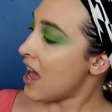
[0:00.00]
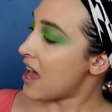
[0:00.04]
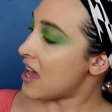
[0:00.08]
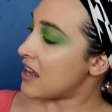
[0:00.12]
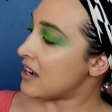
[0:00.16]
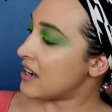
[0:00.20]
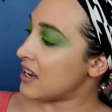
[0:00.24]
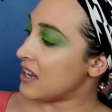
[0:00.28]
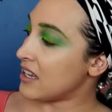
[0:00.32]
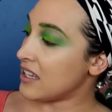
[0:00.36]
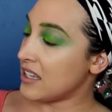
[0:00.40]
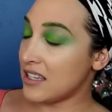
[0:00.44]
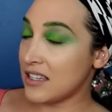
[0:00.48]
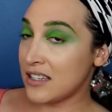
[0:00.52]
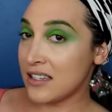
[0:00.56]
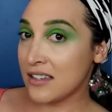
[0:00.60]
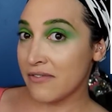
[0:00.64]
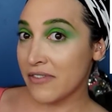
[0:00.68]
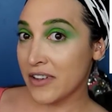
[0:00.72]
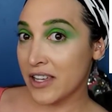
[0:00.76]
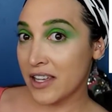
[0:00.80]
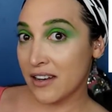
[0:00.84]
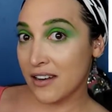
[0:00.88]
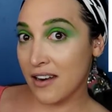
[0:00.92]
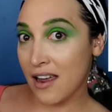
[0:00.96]
and it
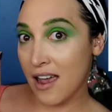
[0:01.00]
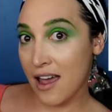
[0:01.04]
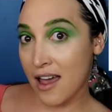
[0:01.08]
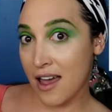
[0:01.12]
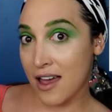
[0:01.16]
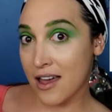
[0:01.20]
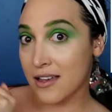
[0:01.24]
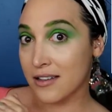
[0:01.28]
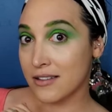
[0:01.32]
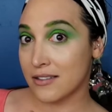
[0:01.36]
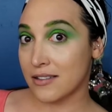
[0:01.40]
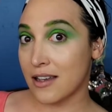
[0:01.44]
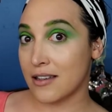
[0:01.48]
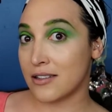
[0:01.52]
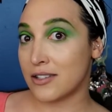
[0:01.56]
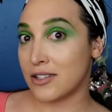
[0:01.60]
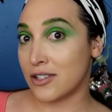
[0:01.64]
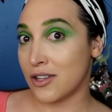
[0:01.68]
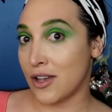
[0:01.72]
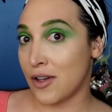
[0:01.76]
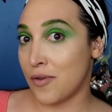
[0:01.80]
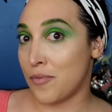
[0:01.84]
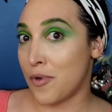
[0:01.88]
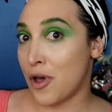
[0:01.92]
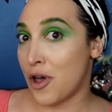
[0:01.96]
even has
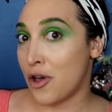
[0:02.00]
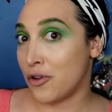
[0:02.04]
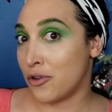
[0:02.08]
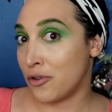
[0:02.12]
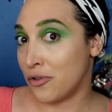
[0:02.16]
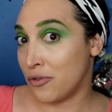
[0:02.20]
some